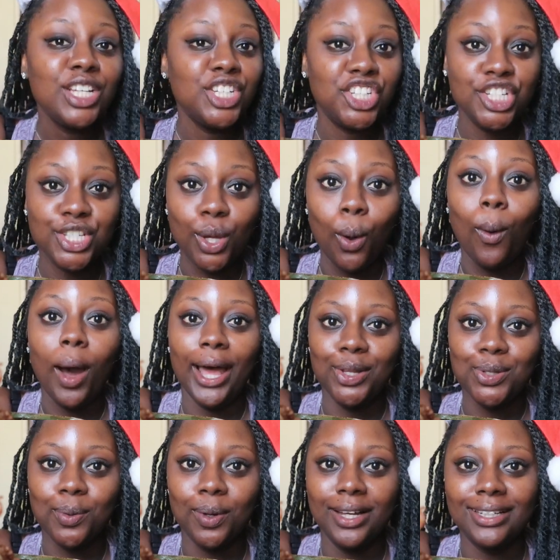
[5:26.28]
She's a
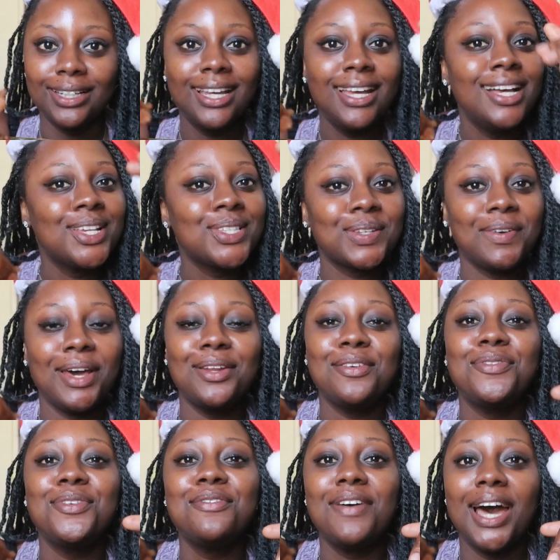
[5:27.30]
wild one. So I've
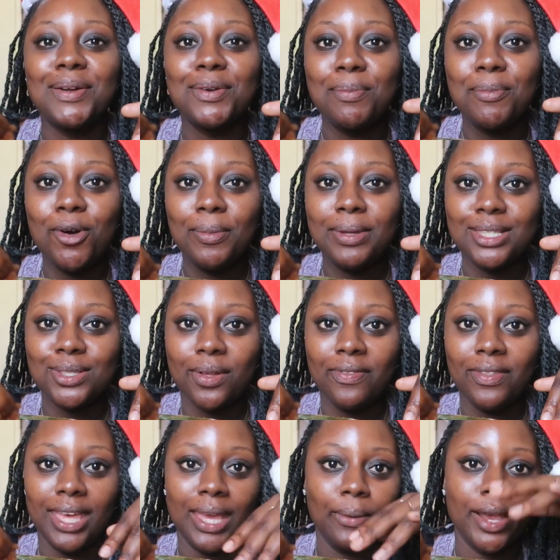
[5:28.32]
had a few viral moments
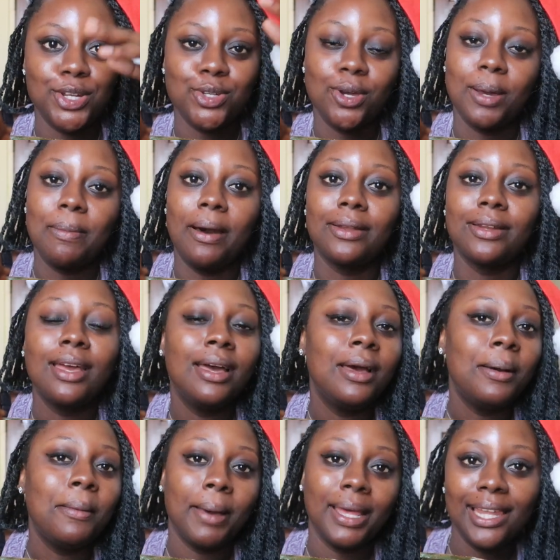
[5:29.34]
on there where I talk about
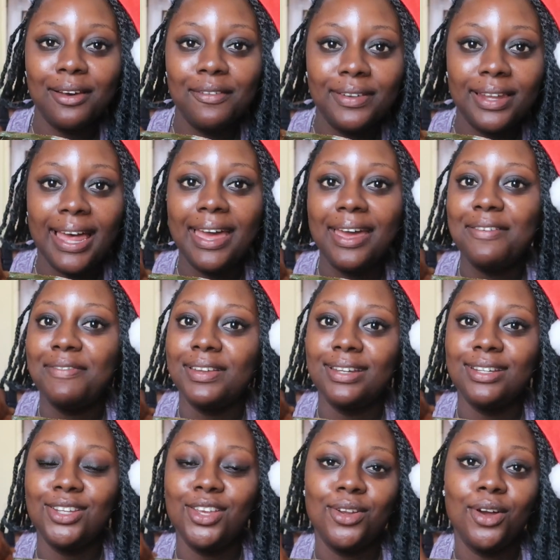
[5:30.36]
my love life
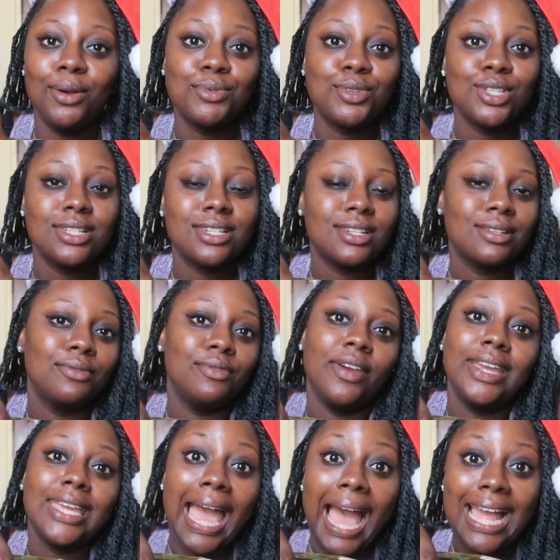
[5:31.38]
and you know I'm just
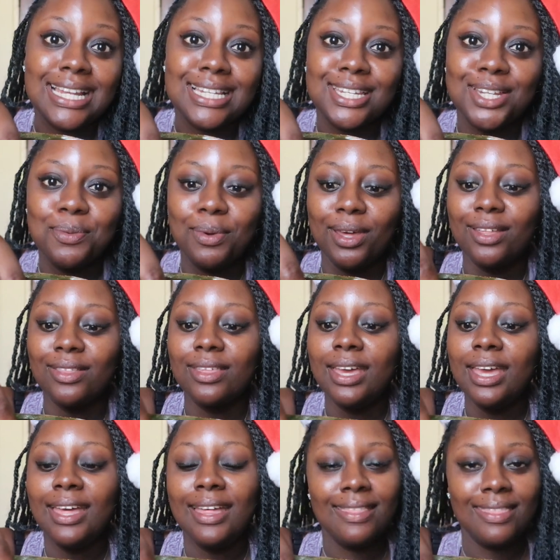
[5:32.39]
very candid with
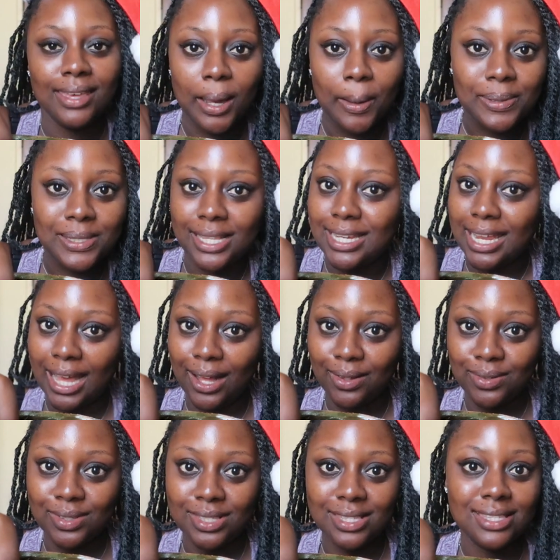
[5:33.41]
the ups, the
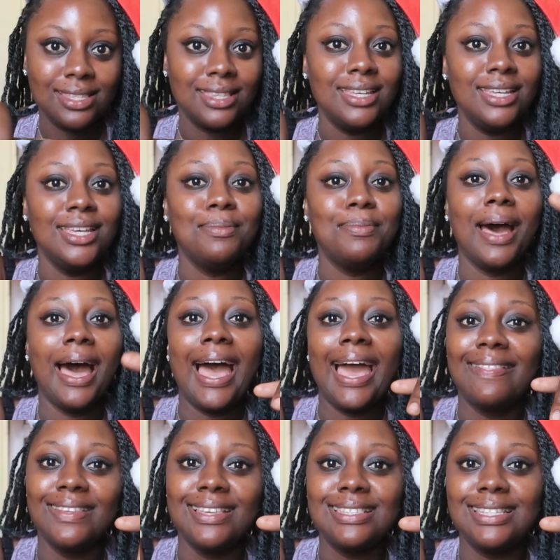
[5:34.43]
downs, the
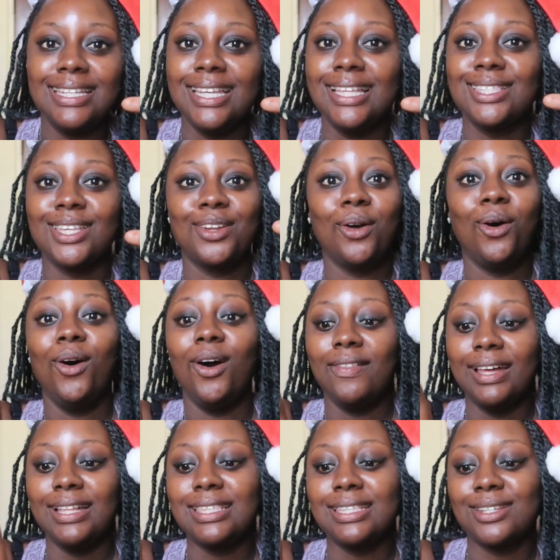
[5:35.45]
behind the scenes and
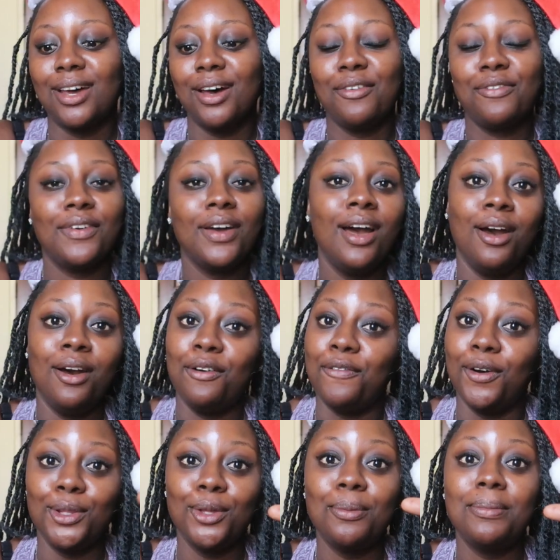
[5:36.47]
all that stuff.
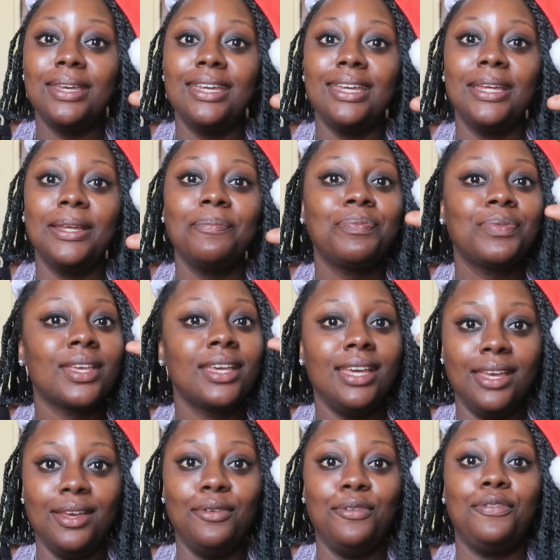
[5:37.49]
Follow me
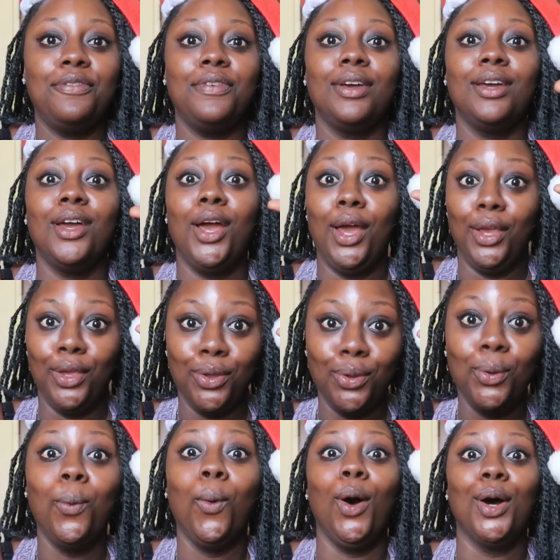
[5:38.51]
if
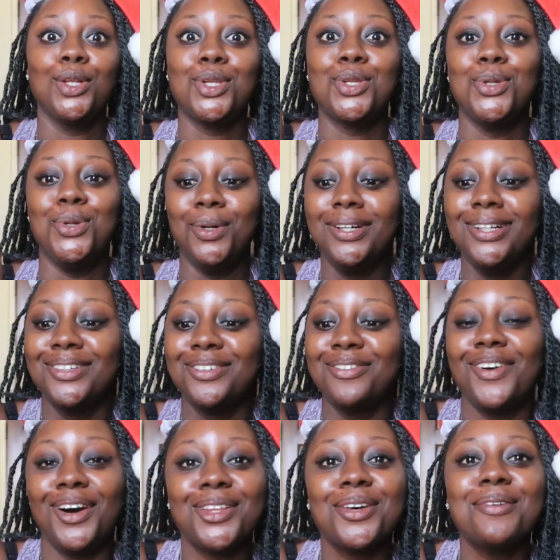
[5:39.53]
you want to
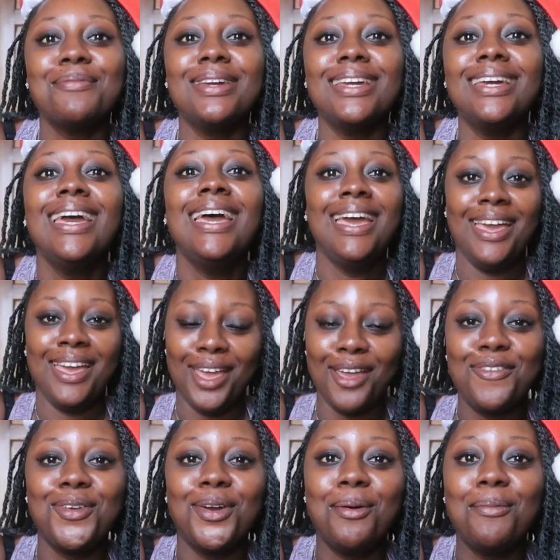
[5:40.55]
follow me
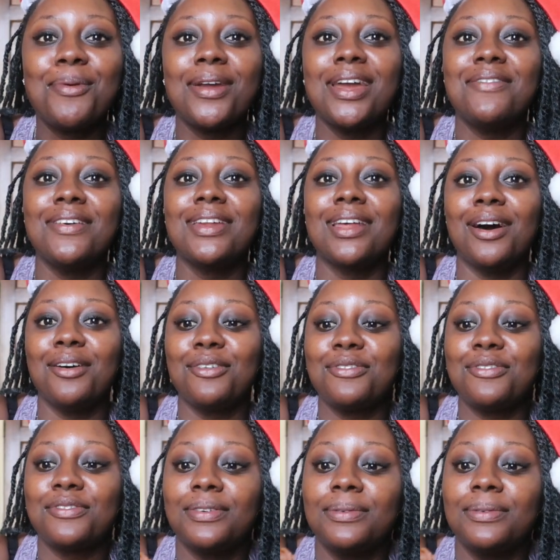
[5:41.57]
if you're brave enough.